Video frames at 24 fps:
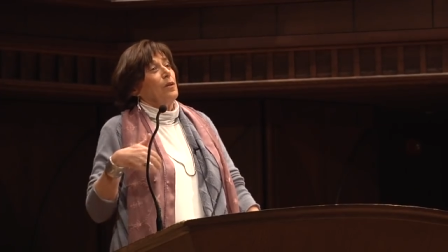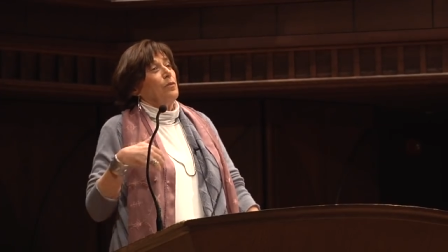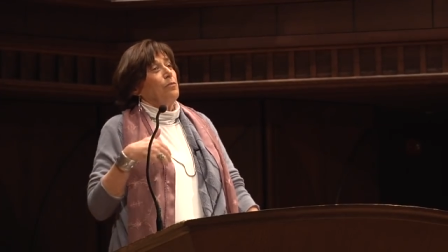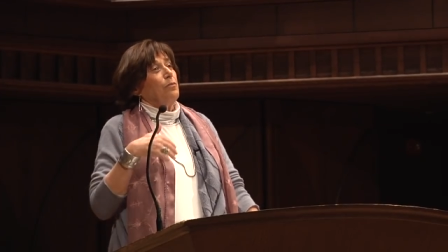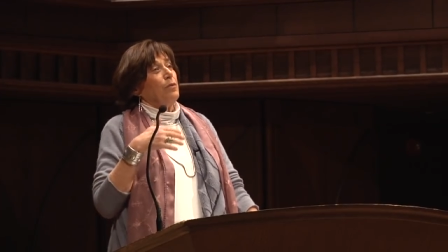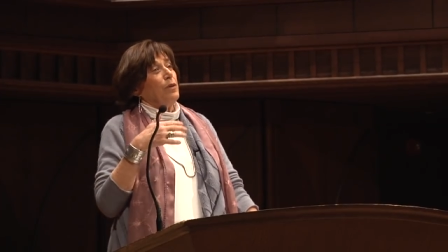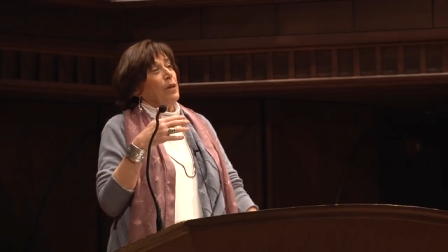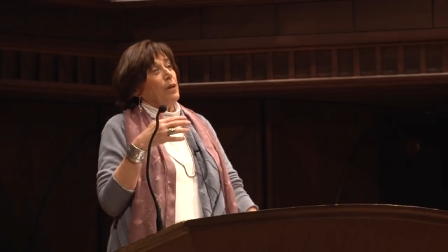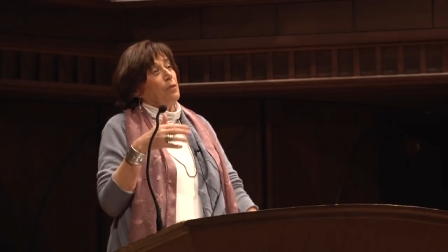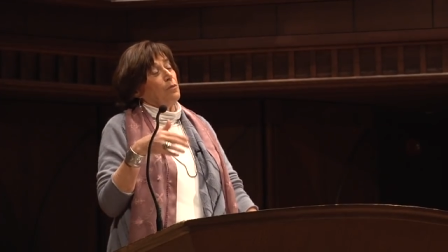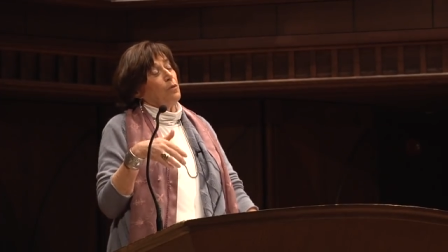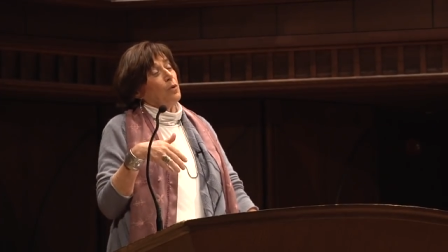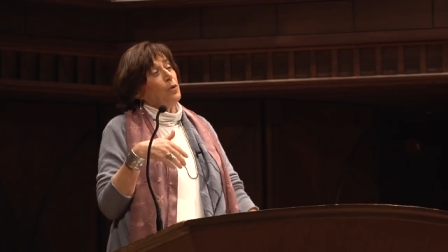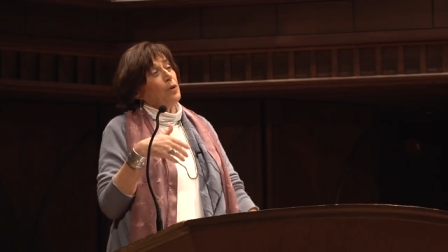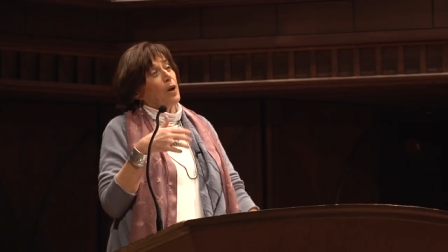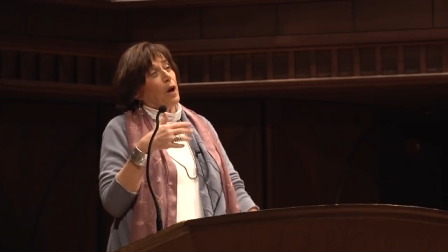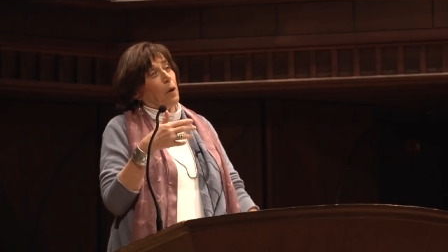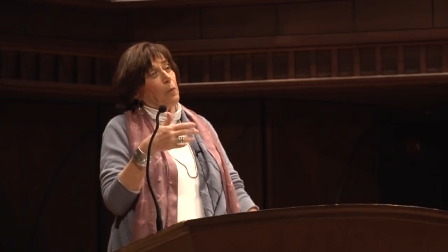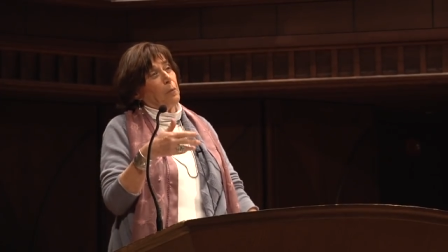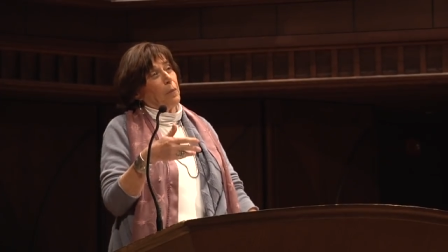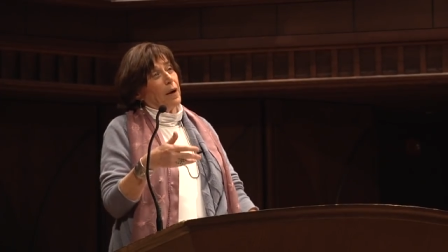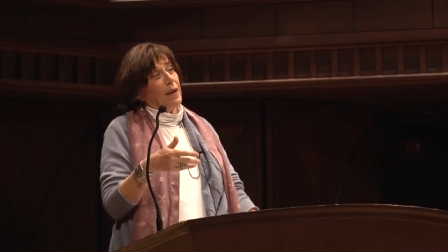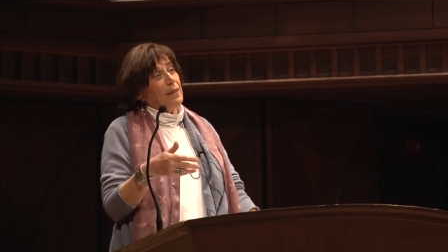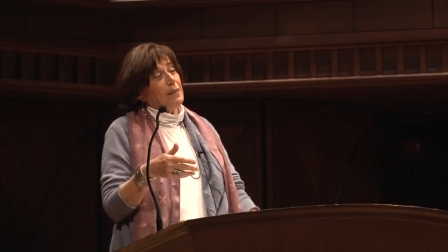We rode
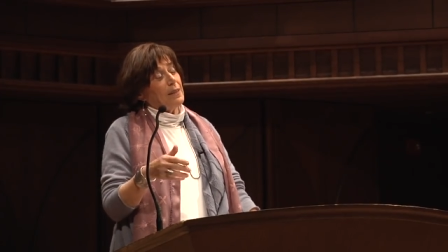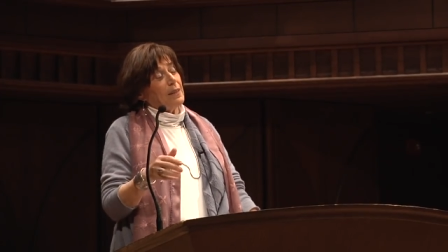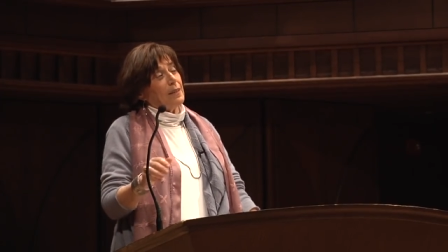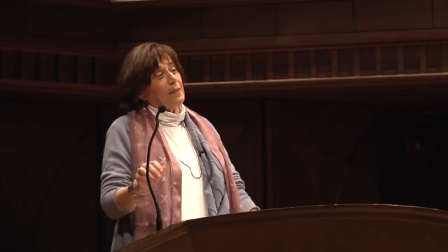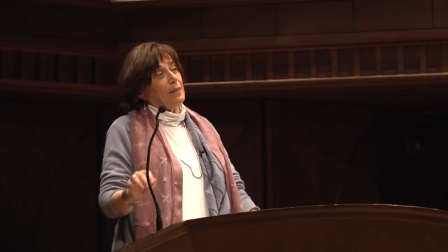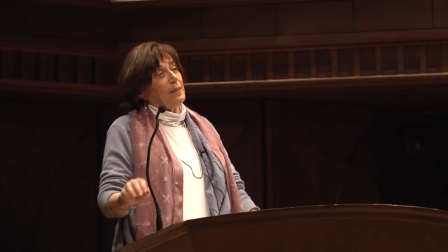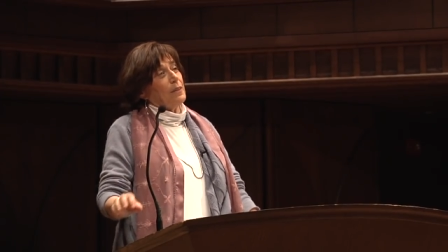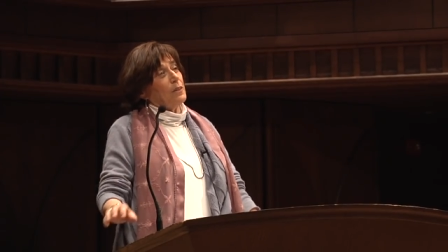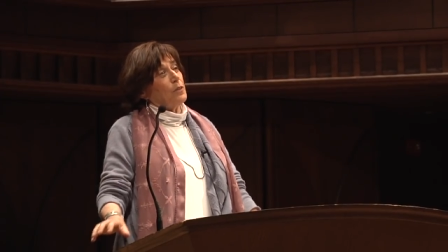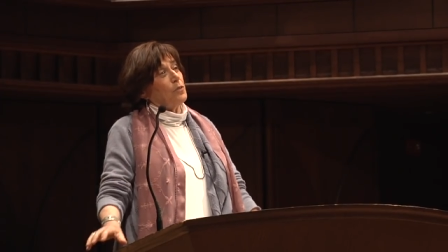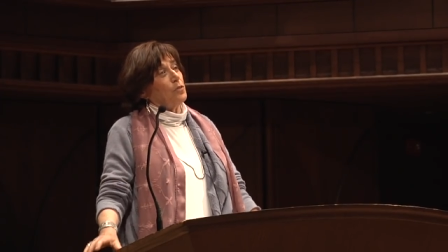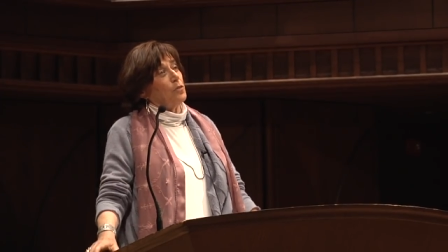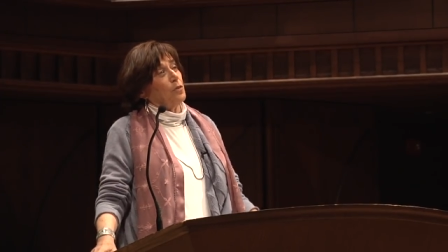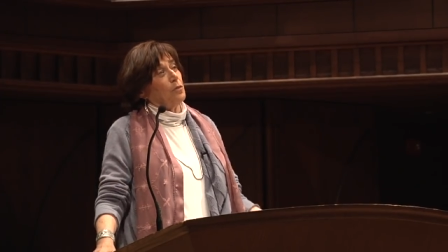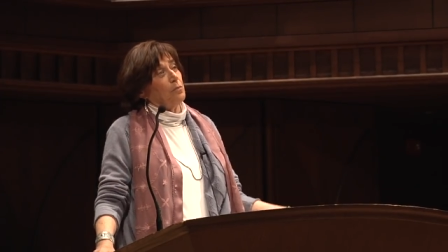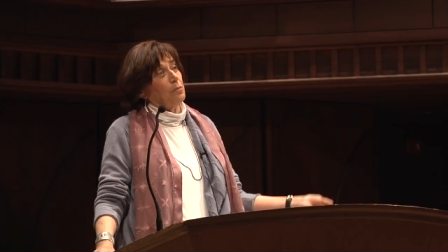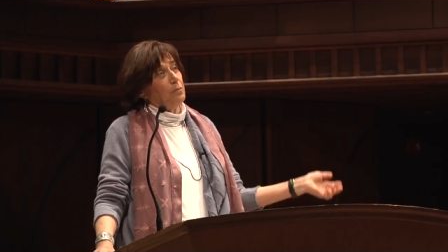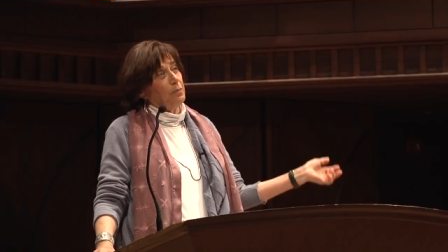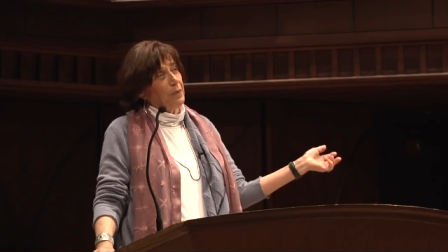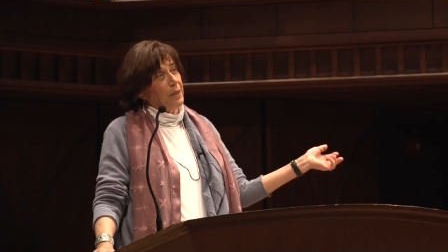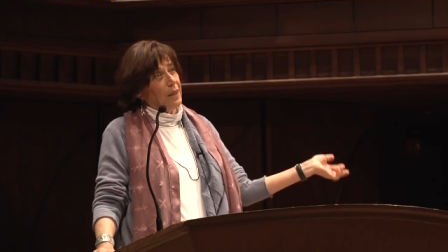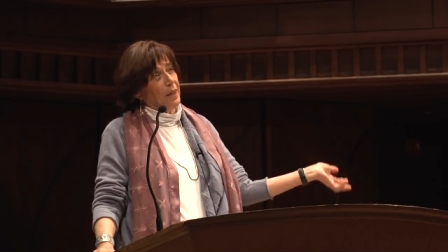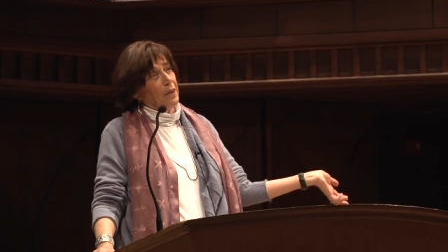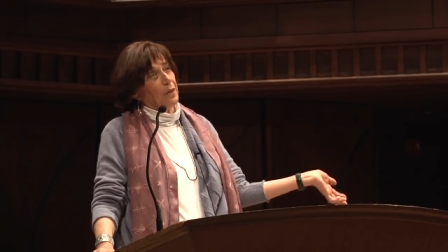our bicycles from
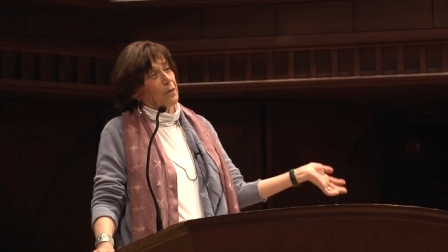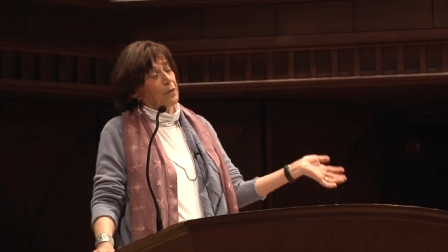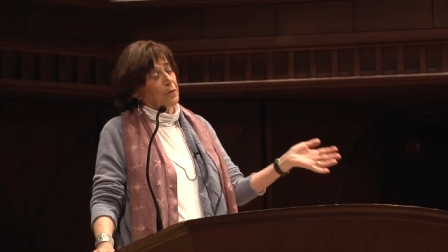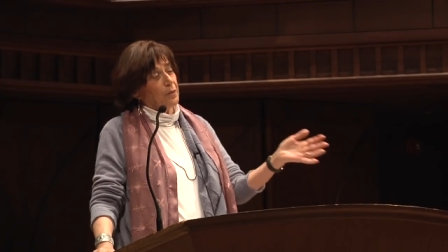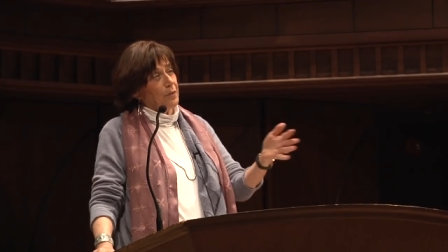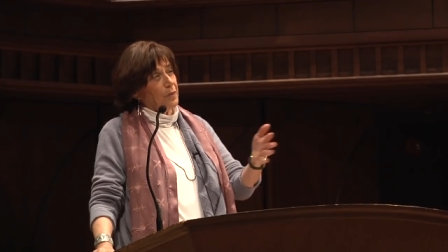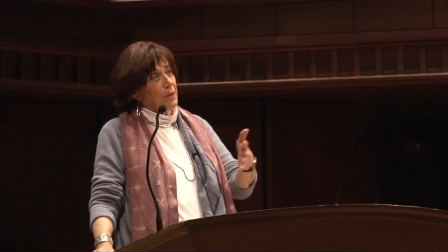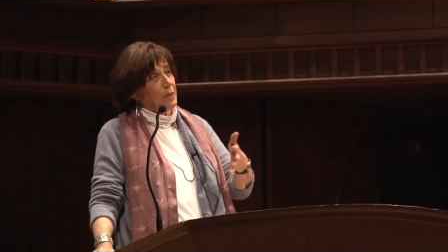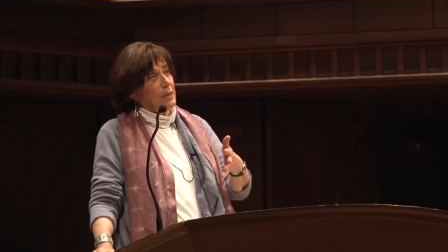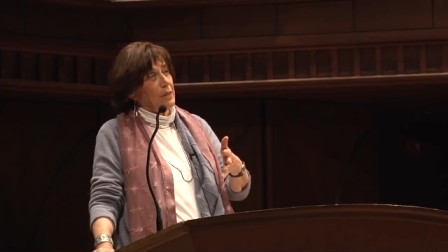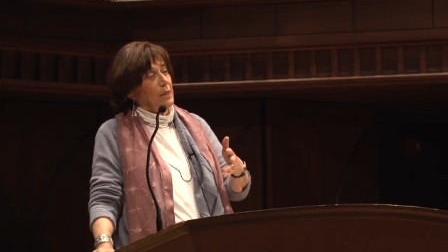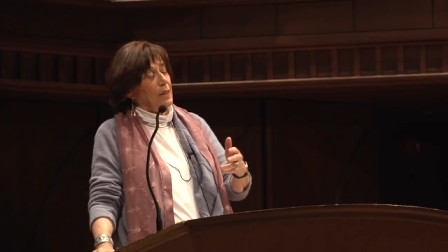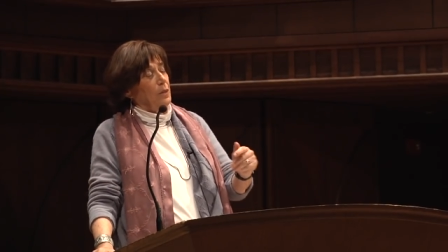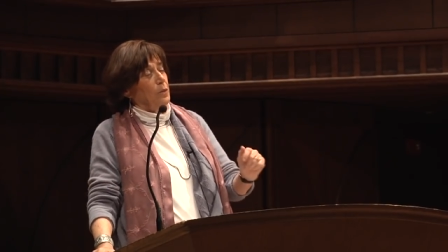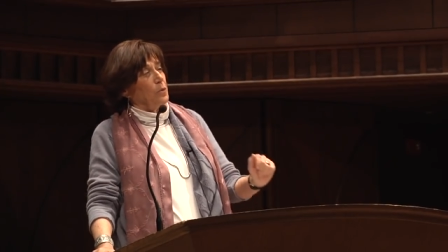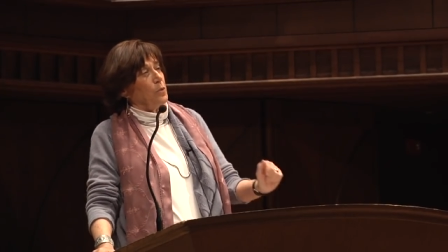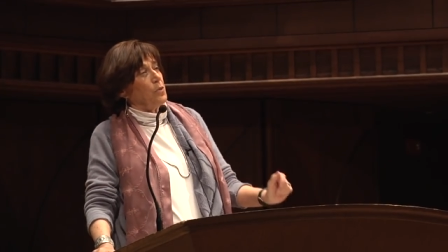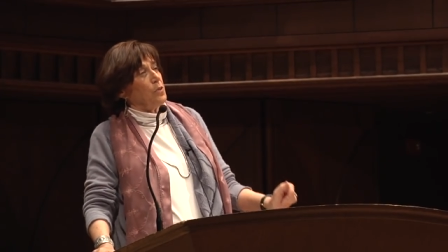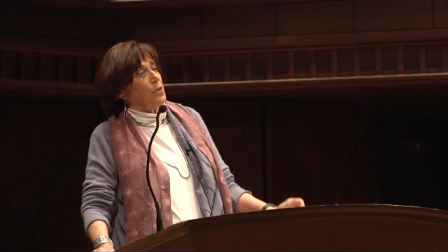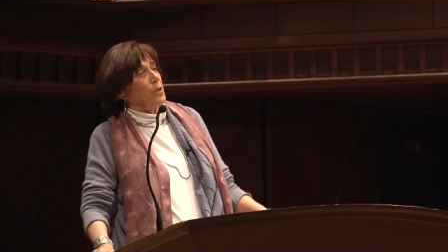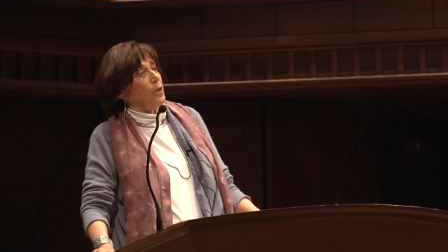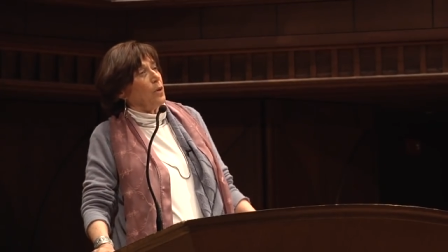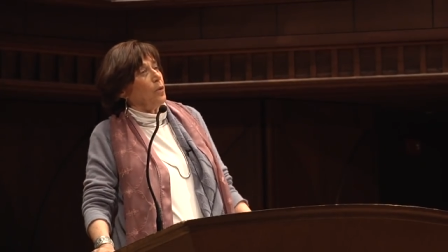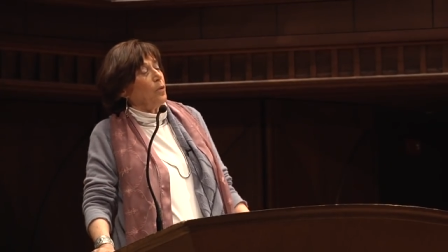Peking University to
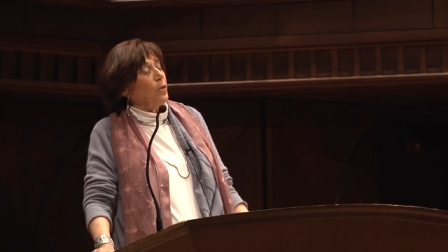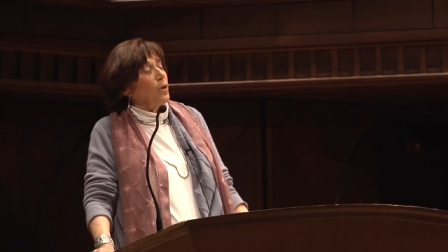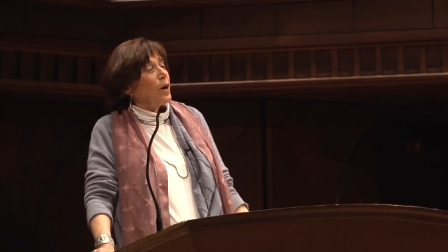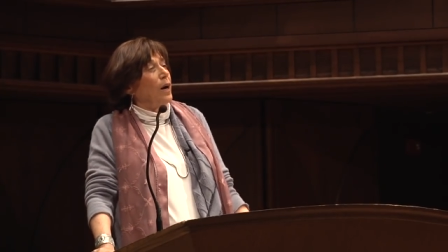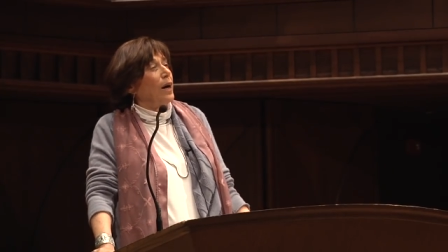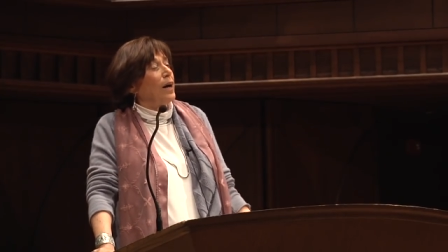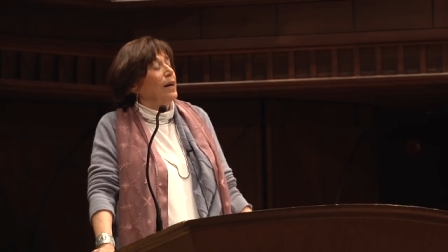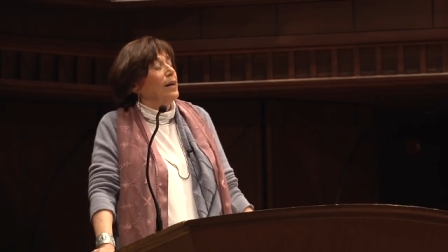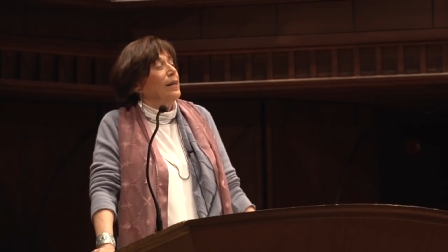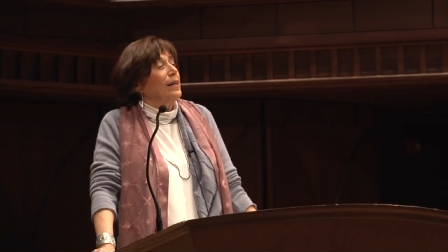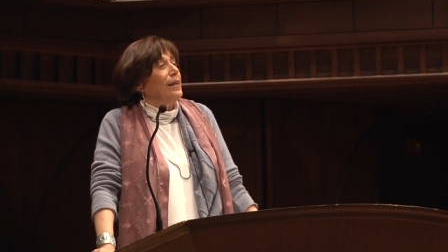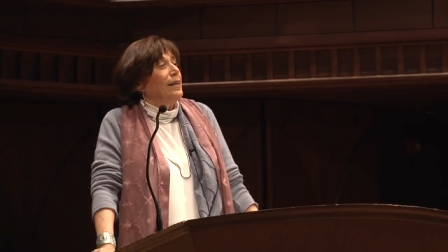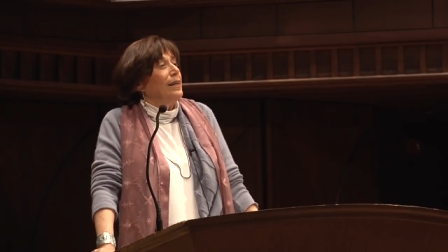Tsinghua